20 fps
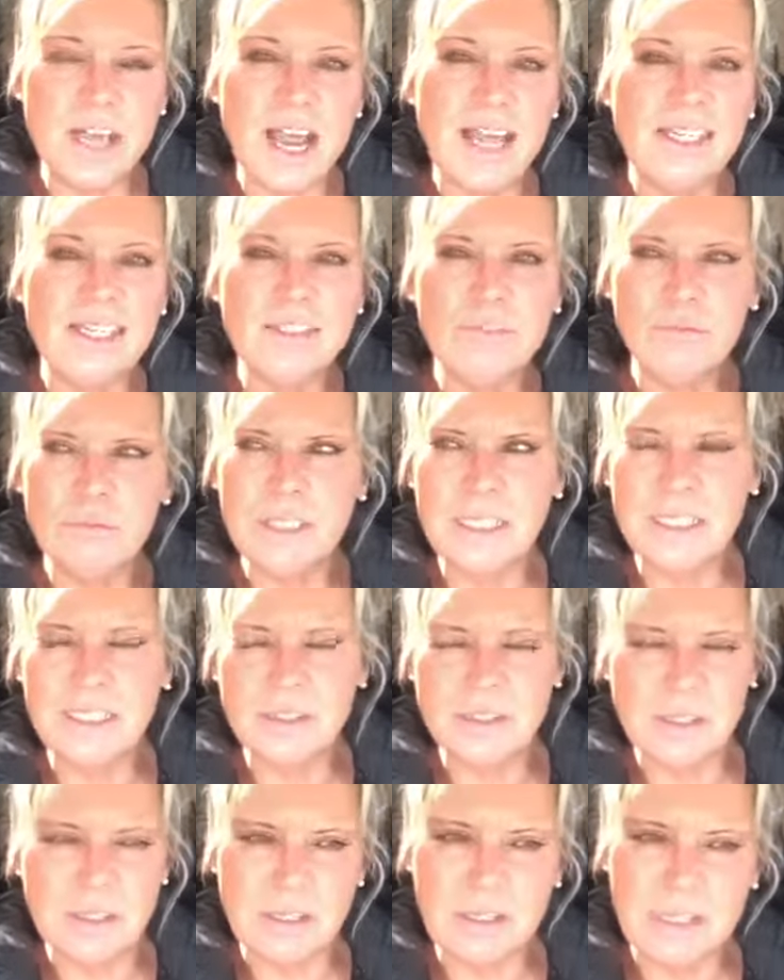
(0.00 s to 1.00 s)
I didn't really
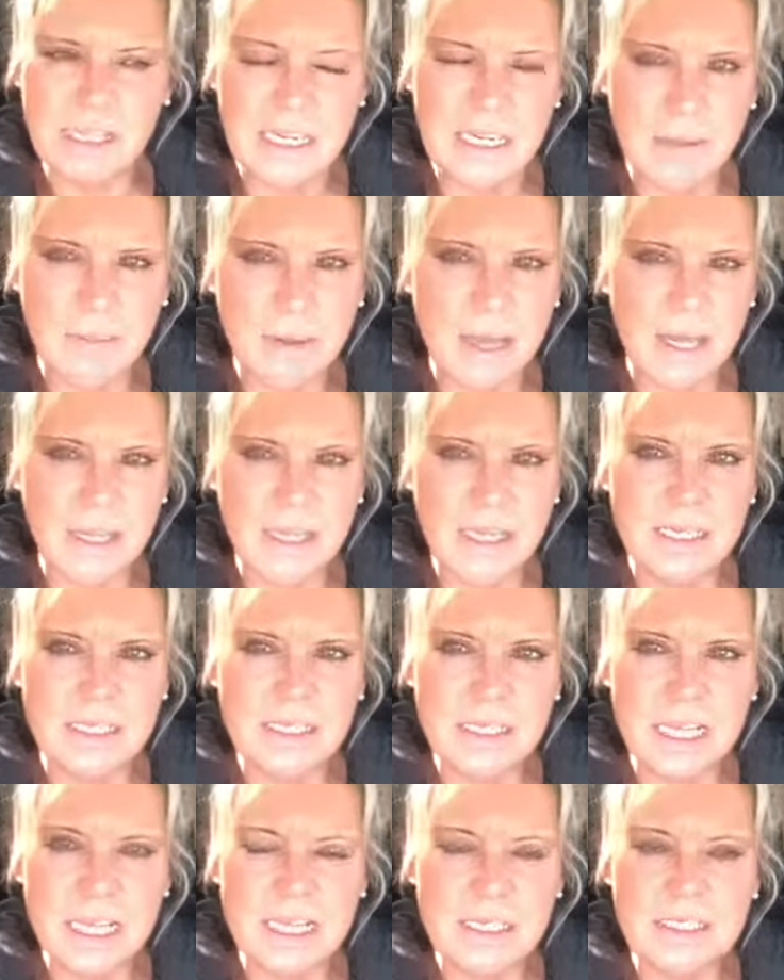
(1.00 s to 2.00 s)
sort of think about these
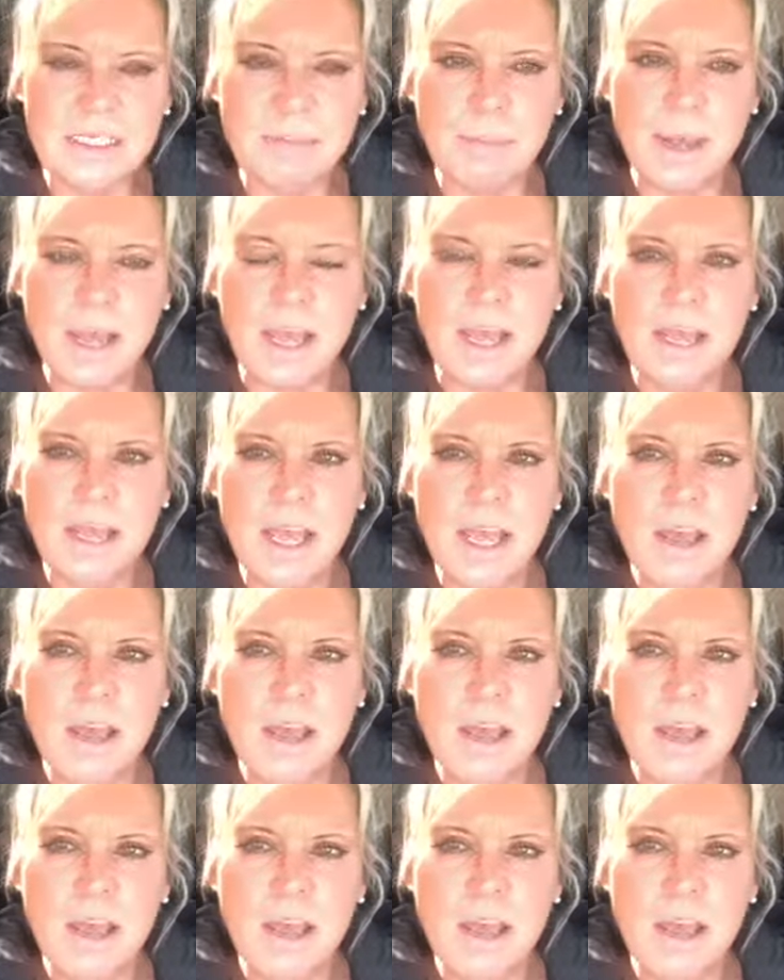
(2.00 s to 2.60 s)
things, but